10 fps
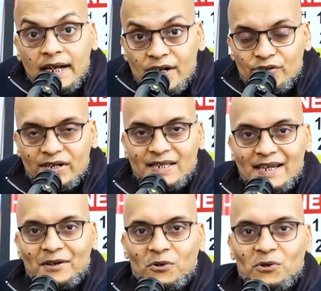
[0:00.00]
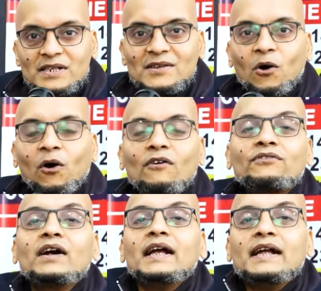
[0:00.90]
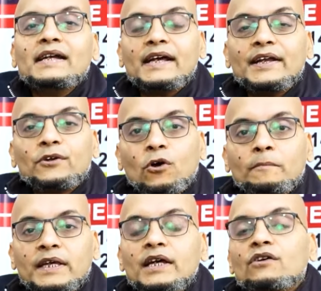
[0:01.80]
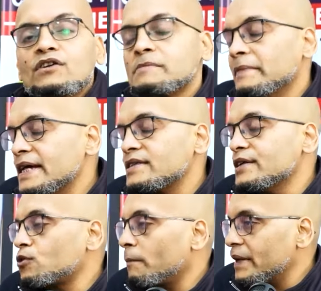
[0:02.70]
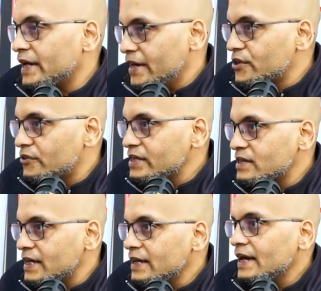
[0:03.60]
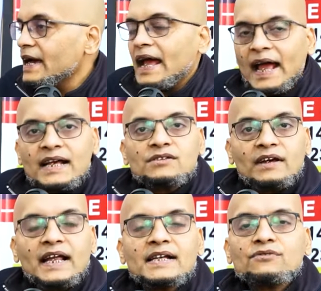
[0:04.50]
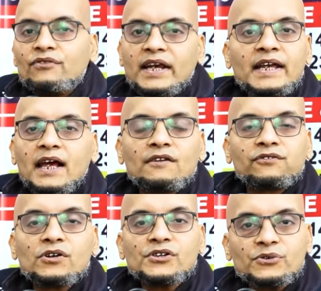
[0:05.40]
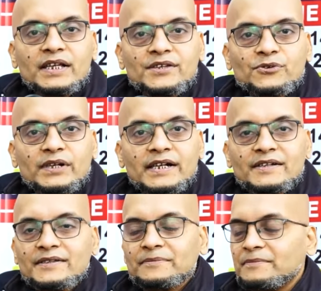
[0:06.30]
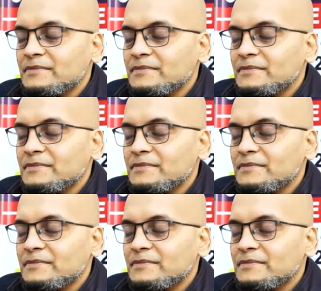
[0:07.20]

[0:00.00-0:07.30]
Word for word: interesting notes of Indian economy, which makes the topic interesting as well as very helpful to the students.